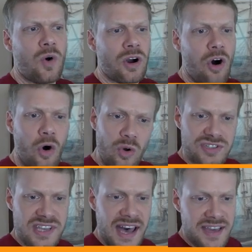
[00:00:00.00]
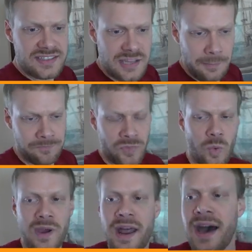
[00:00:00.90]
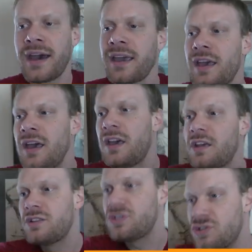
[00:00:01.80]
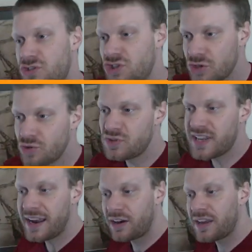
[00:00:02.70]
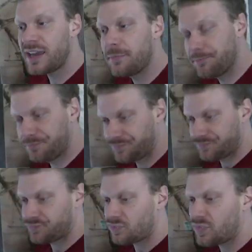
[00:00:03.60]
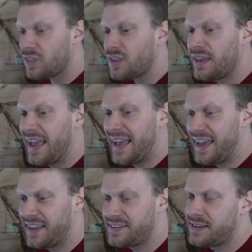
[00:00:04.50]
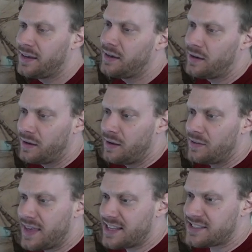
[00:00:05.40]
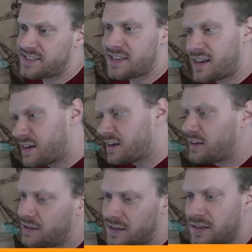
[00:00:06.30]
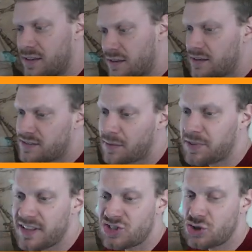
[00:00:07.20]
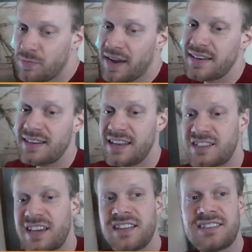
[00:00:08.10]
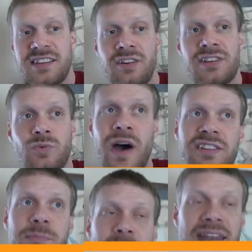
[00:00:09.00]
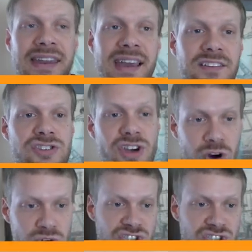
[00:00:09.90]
or a whole size when I choose Ariat, and that's something that you might need to consider as well, depending on the toe